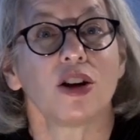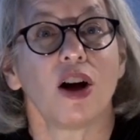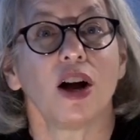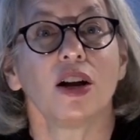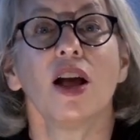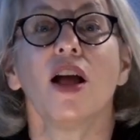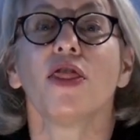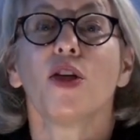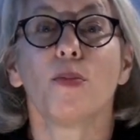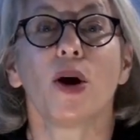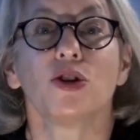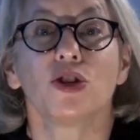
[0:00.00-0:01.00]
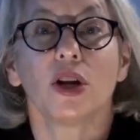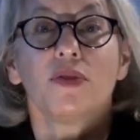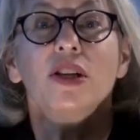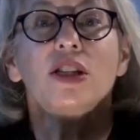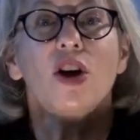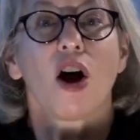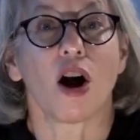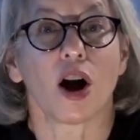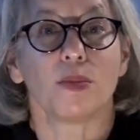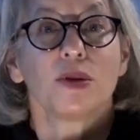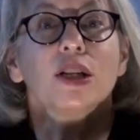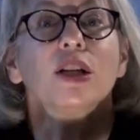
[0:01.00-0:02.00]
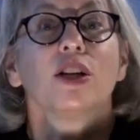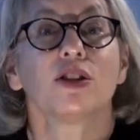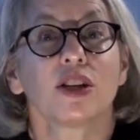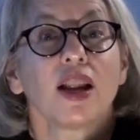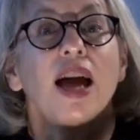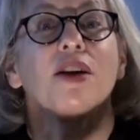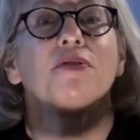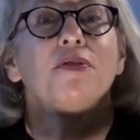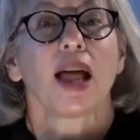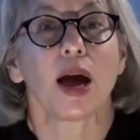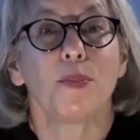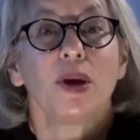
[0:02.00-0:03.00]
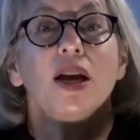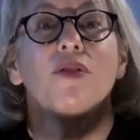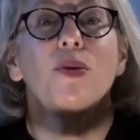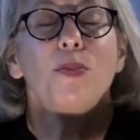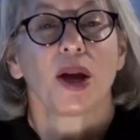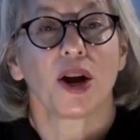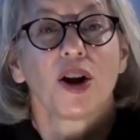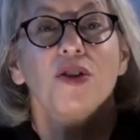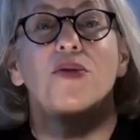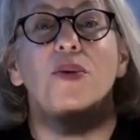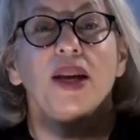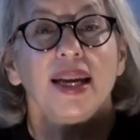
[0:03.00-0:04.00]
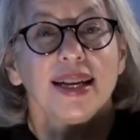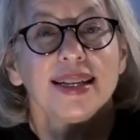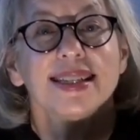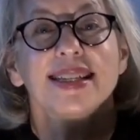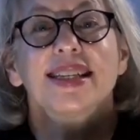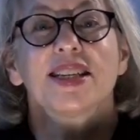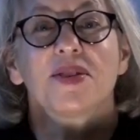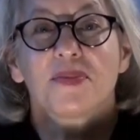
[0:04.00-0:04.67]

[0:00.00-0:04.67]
on, the motion of his arms looked like flapping of a pair of wings.